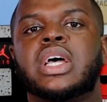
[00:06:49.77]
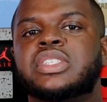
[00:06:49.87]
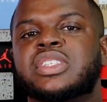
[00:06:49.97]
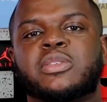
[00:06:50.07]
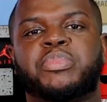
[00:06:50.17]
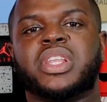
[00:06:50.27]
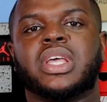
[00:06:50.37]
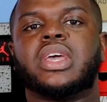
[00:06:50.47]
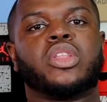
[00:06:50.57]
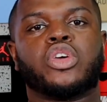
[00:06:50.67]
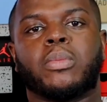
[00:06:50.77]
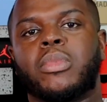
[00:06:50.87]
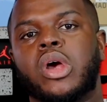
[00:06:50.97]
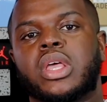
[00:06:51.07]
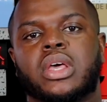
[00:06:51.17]
just depending, again, your
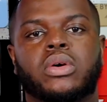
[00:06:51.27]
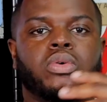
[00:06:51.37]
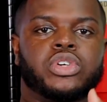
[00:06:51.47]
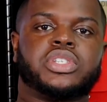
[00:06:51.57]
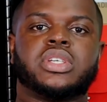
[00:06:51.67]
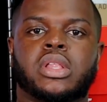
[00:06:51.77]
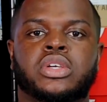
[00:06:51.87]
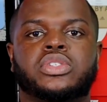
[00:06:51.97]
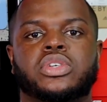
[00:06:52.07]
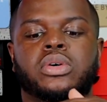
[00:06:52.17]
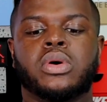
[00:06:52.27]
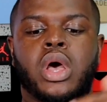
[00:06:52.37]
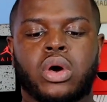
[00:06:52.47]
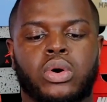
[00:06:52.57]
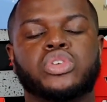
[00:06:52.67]
market, who you're selling to,
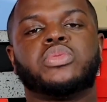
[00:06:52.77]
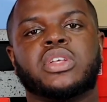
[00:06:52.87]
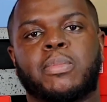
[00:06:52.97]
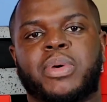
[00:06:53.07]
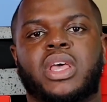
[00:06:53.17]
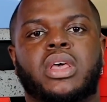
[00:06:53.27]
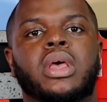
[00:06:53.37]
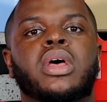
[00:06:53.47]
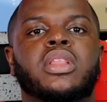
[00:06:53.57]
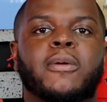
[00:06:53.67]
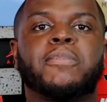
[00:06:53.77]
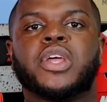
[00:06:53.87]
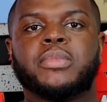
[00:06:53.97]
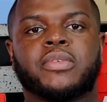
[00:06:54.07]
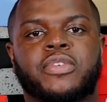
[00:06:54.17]
who's willing to pay the
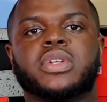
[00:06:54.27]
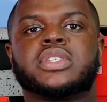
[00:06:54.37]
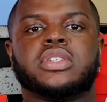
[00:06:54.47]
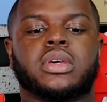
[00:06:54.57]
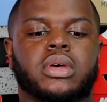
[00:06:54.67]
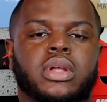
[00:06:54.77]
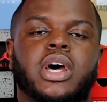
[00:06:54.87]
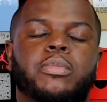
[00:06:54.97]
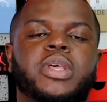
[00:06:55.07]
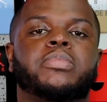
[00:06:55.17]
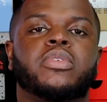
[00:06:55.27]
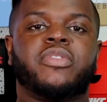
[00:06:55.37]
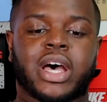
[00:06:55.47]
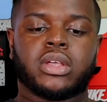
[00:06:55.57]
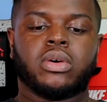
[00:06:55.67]
premium for the sneaker, and how people
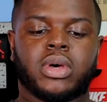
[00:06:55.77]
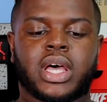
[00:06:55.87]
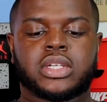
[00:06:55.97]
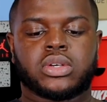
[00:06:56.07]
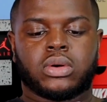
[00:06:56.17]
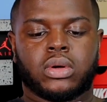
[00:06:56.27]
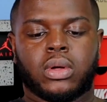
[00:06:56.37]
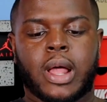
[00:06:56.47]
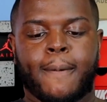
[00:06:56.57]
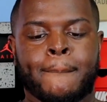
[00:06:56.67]
value it as a whole.